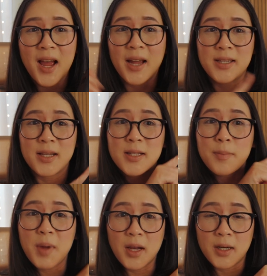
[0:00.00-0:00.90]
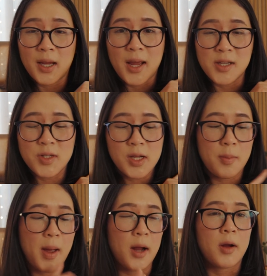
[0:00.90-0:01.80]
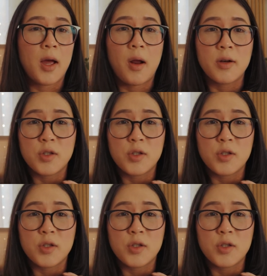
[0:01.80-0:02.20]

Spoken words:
I did some editing, as you see in the background,